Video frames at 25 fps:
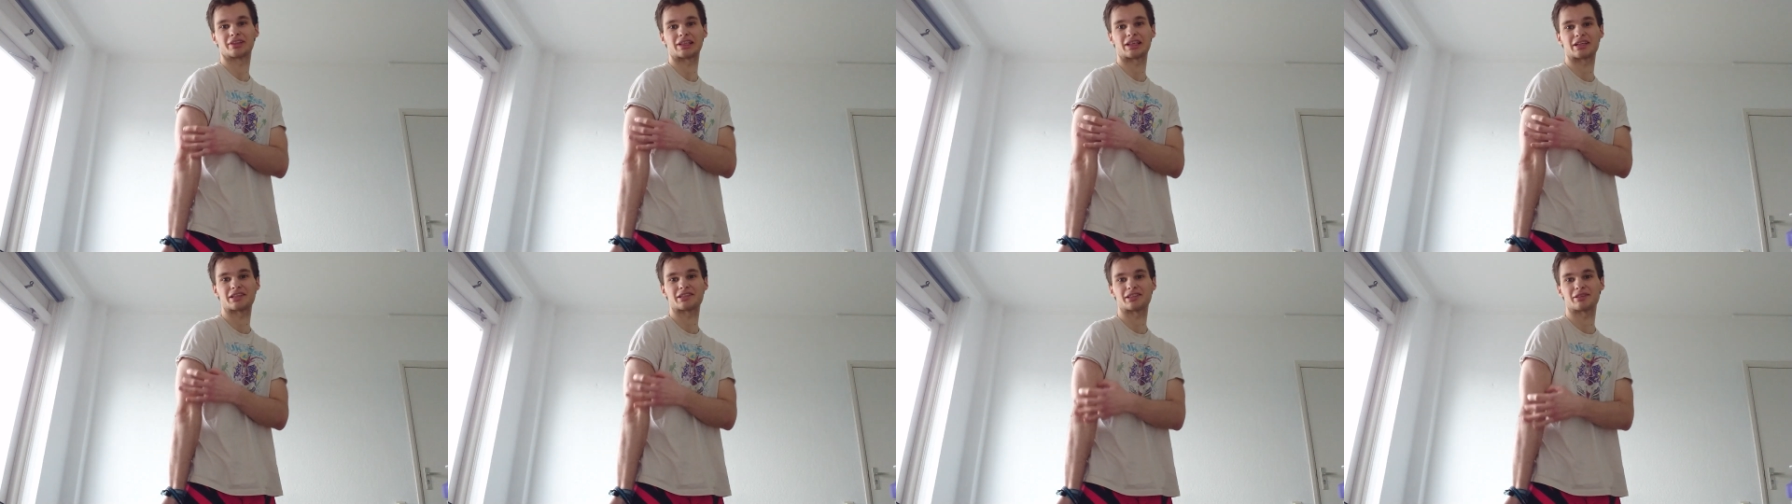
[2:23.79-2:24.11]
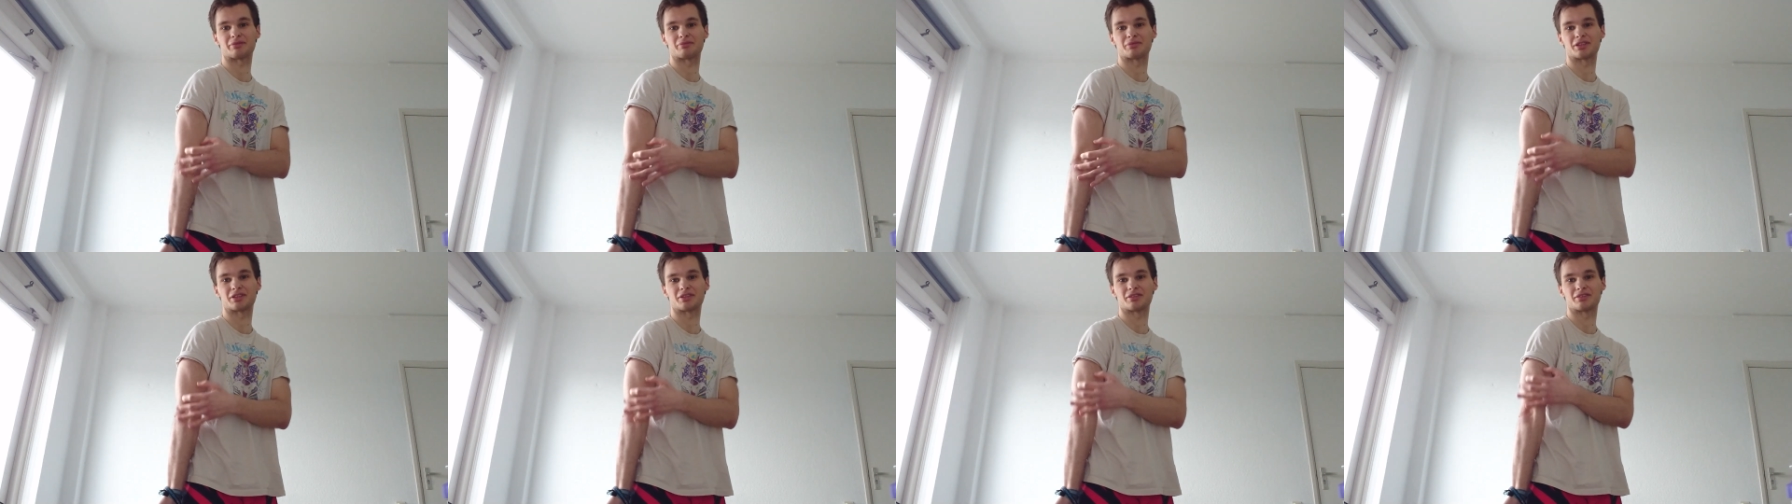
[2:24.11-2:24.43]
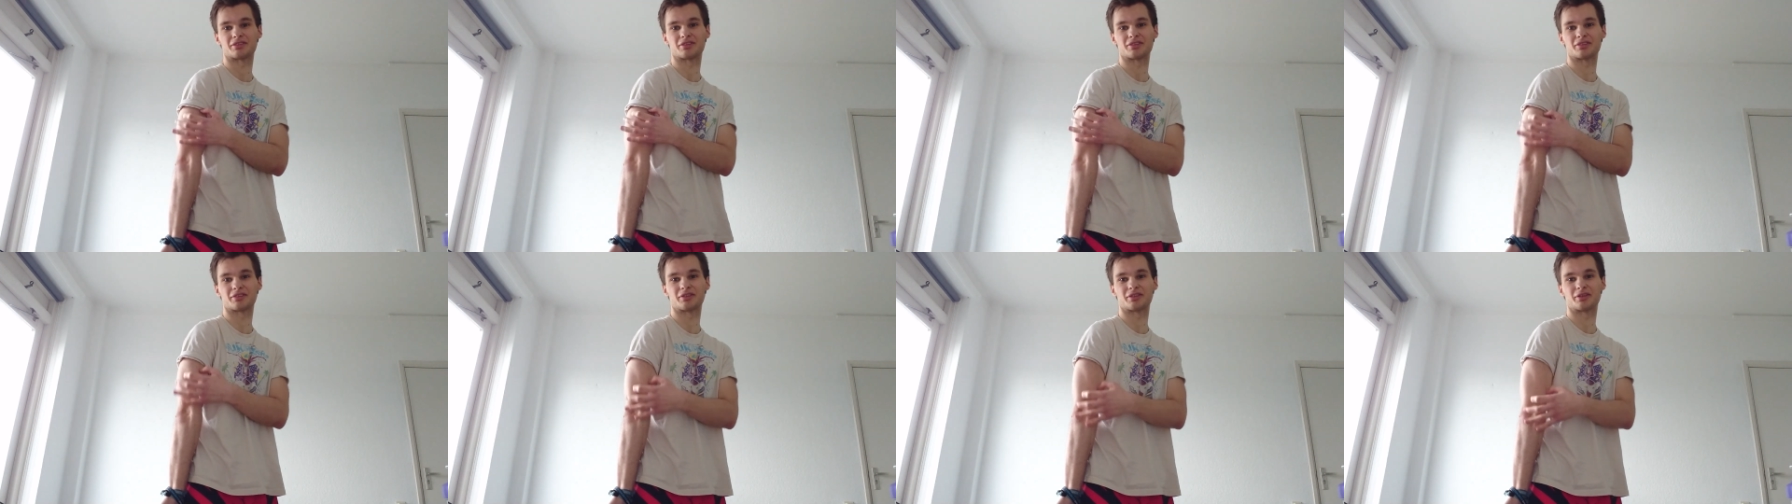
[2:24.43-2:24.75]
triceps
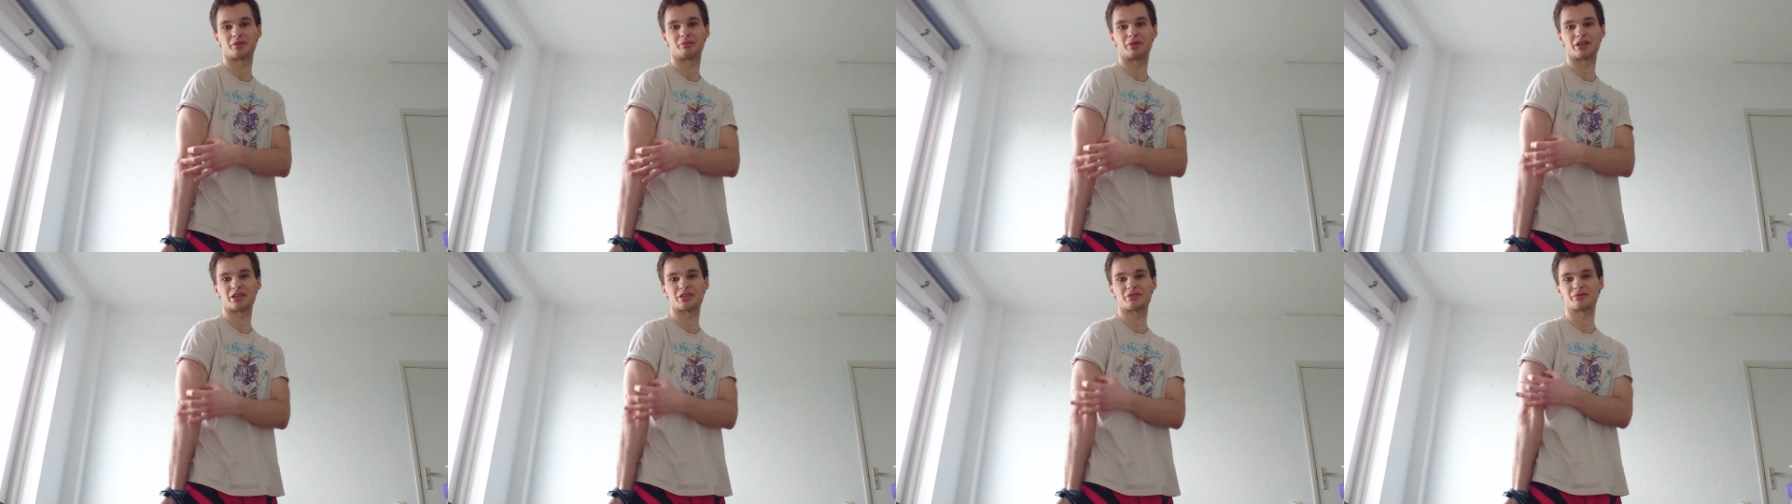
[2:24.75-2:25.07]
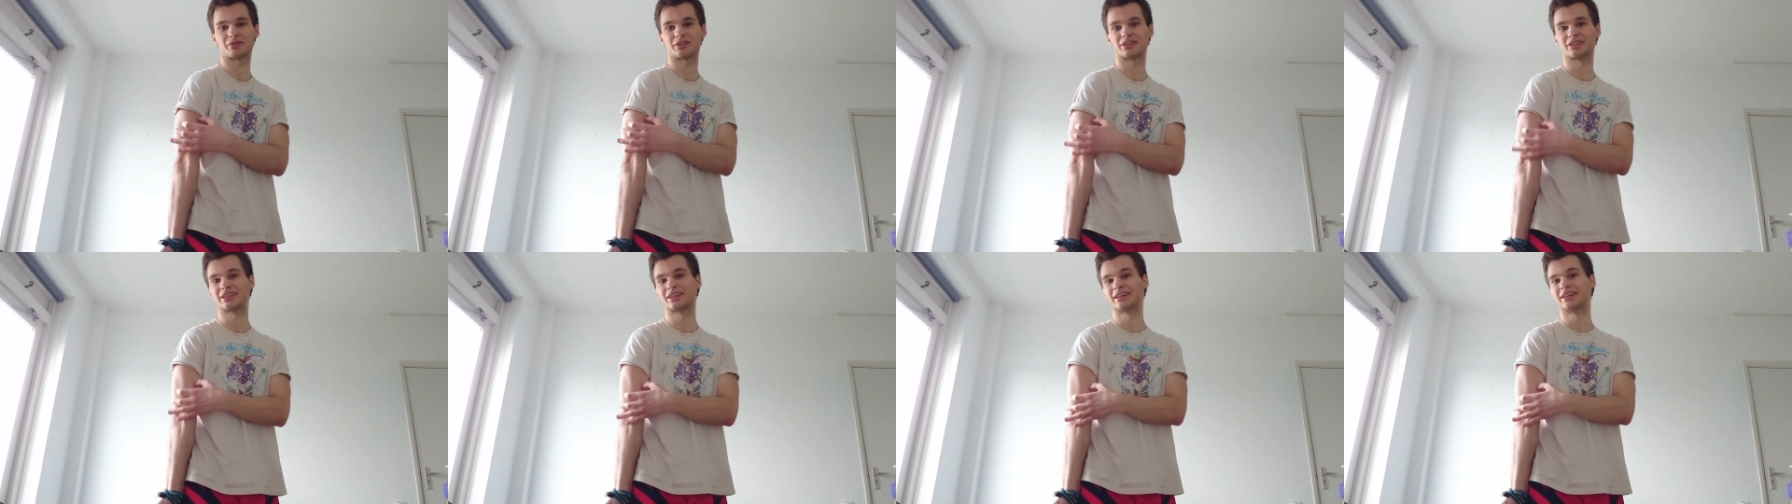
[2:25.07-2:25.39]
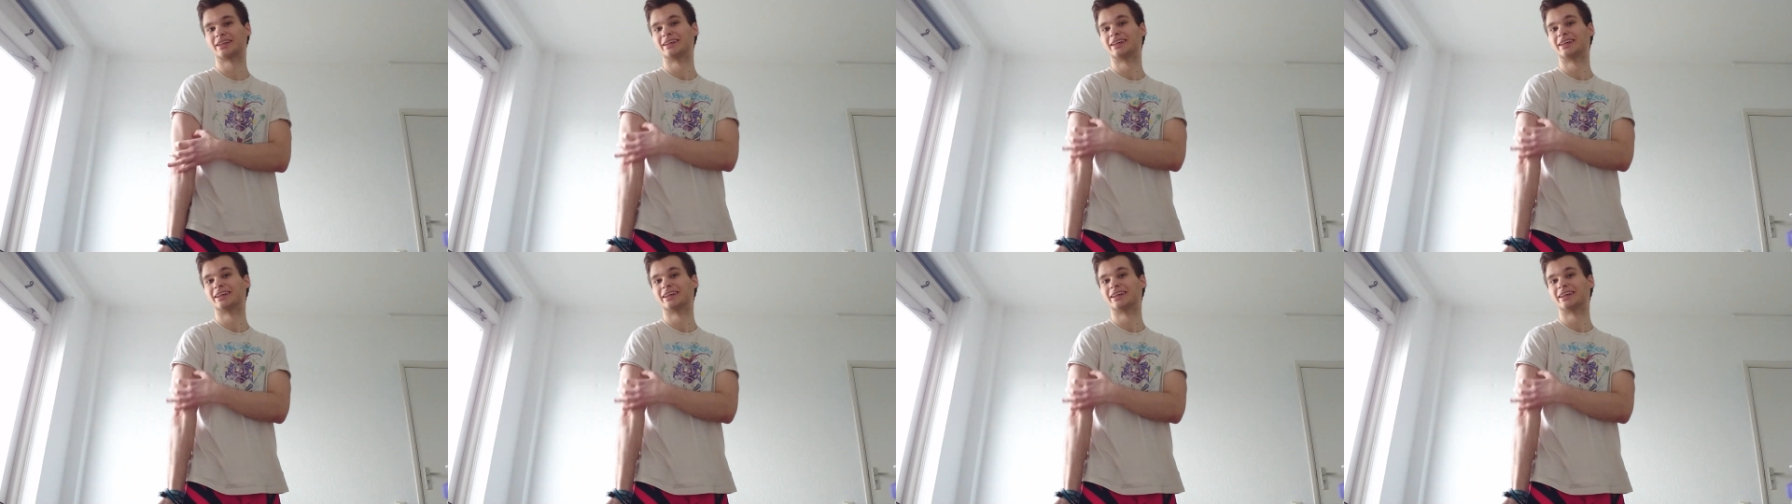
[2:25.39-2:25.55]
is not the best one.